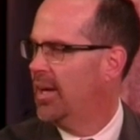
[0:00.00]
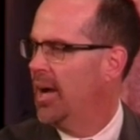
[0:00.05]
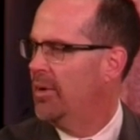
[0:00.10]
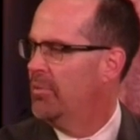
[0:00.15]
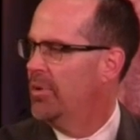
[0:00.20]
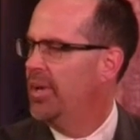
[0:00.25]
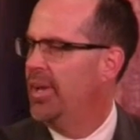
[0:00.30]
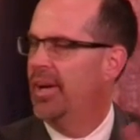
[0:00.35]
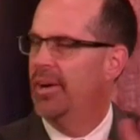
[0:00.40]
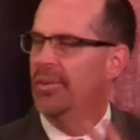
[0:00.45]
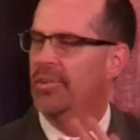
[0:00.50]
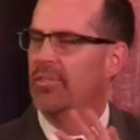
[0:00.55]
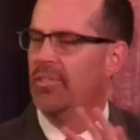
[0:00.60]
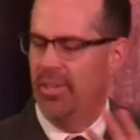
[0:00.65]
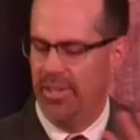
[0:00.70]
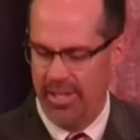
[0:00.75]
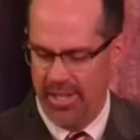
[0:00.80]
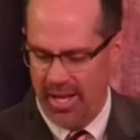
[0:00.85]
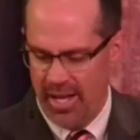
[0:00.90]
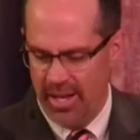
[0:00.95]
I
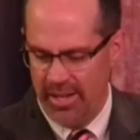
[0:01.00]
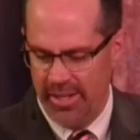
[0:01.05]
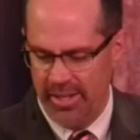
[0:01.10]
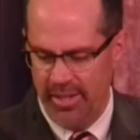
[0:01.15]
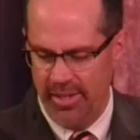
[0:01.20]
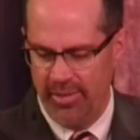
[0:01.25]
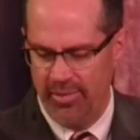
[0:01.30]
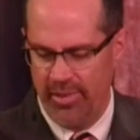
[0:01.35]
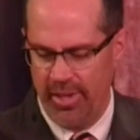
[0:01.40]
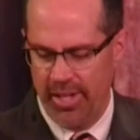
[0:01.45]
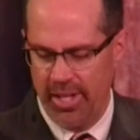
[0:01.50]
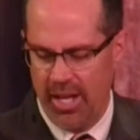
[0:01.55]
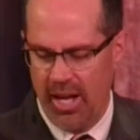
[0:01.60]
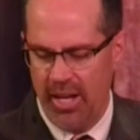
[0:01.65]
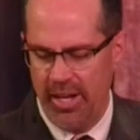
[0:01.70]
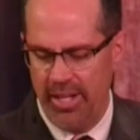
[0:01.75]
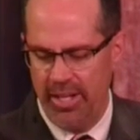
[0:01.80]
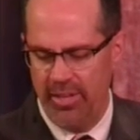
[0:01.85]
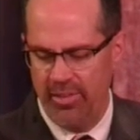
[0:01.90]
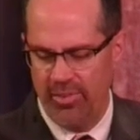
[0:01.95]
renounce ungodliness.
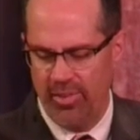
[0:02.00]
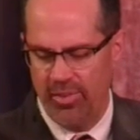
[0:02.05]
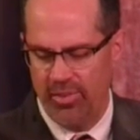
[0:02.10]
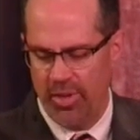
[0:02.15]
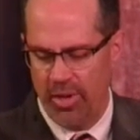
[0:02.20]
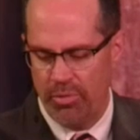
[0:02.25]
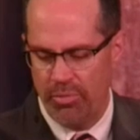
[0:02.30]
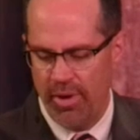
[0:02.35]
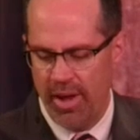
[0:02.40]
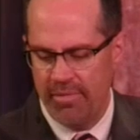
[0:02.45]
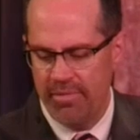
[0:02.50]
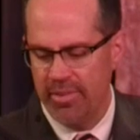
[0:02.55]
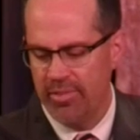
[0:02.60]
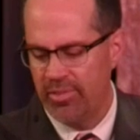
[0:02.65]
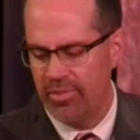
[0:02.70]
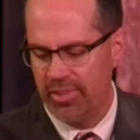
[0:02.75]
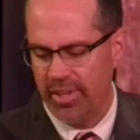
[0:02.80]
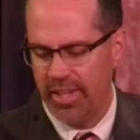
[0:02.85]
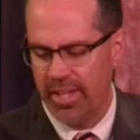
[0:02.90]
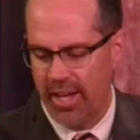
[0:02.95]
Ungodliness is a
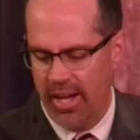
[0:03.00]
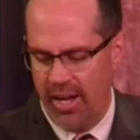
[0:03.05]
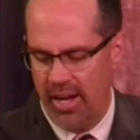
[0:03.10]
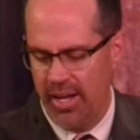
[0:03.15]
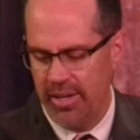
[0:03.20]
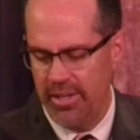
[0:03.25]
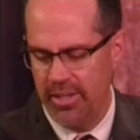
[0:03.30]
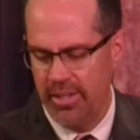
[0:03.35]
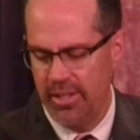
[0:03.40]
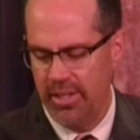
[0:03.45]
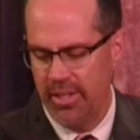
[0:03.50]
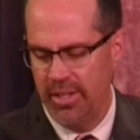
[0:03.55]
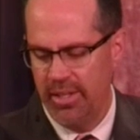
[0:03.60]
reverence to God,